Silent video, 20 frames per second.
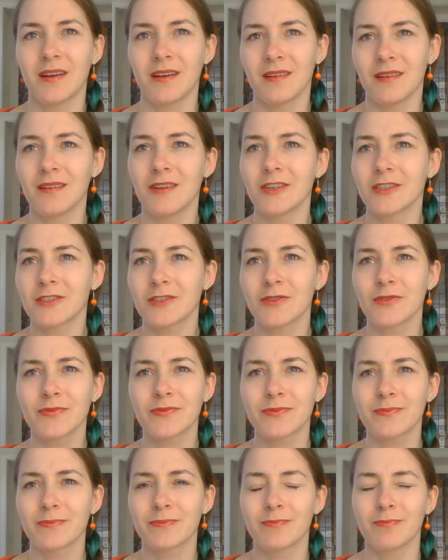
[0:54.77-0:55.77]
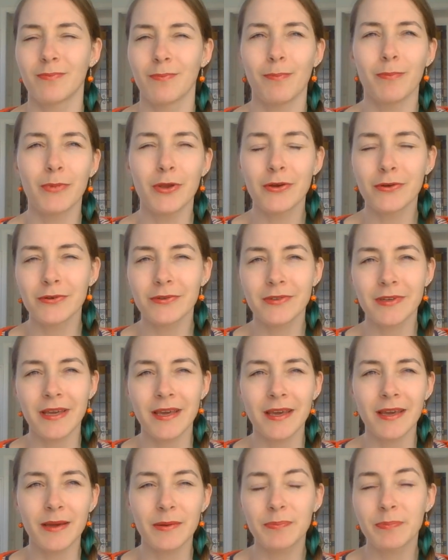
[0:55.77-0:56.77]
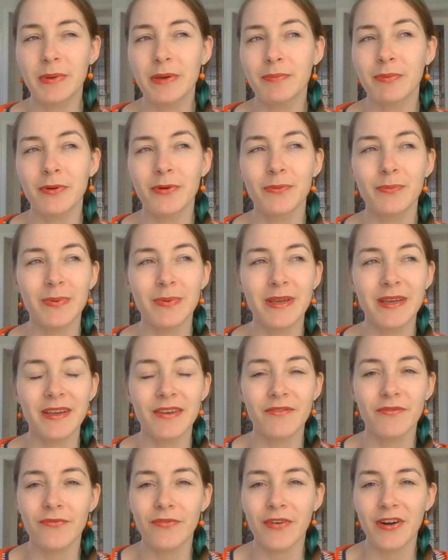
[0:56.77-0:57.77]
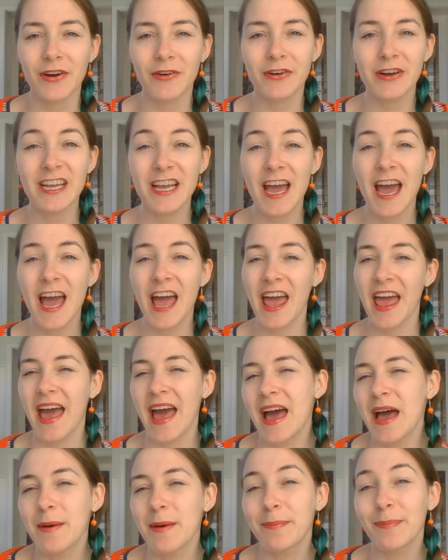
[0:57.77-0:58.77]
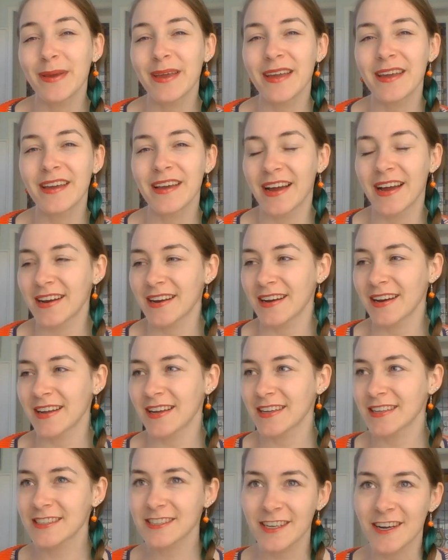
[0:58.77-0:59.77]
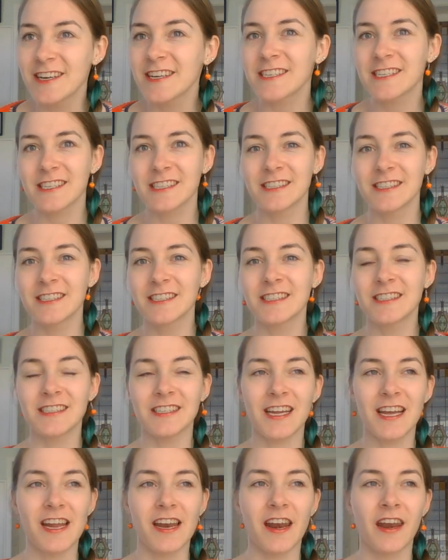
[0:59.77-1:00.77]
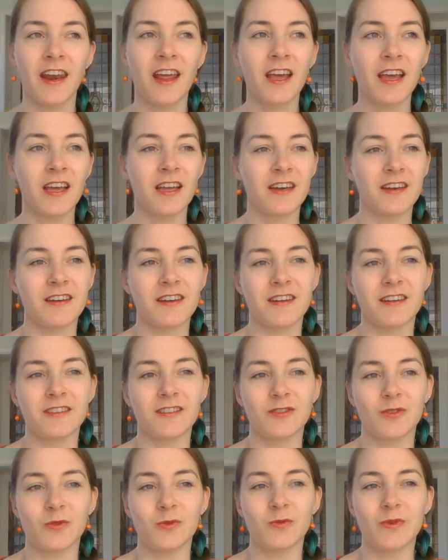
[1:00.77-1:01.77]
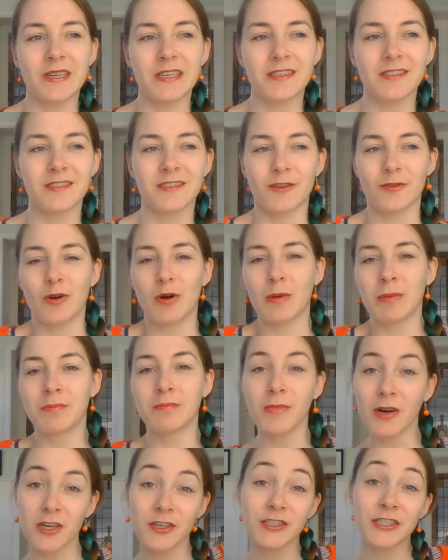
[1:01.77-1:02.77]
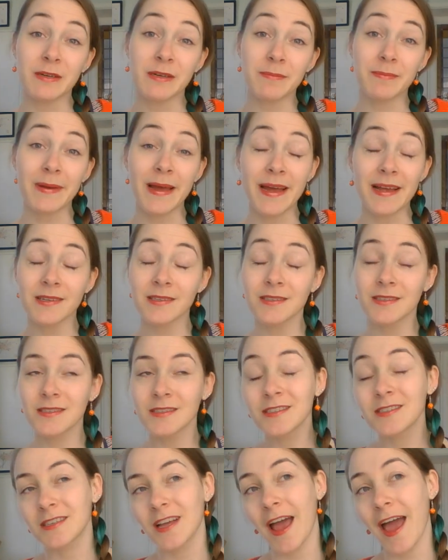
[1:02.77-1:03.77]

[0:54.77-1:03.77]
lots of music, people being very happy and excited, and there are marching bands